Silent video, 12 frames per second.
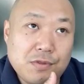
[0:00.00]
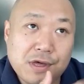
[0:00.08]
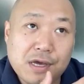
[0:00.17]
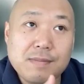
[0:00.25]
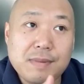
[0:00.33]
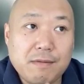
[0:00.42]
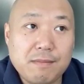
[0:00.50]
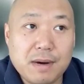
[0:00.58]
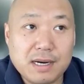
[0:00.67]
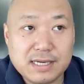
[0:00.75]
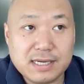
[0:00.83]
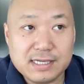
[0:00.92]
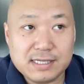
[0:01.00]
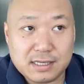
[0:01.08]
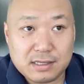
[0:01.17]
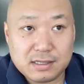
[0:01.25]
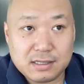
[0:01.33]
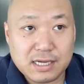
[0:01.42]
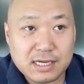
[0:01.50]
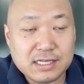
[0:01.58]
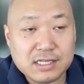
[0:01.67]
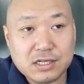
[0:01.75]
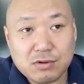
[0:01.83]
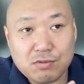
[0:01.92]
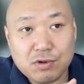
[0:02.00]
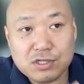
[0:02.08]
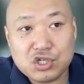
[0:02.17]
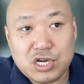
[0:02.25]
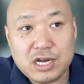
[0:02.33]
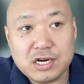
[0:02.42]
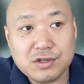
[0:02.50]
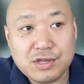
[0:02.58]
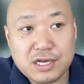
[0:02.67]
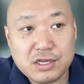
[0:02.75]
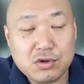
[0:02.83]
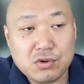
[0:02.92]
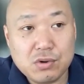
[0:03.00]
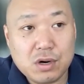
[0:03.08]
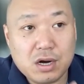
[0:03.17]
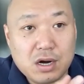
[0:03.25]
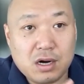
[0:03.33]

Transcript: think about monetizing? Like, is there one channel that you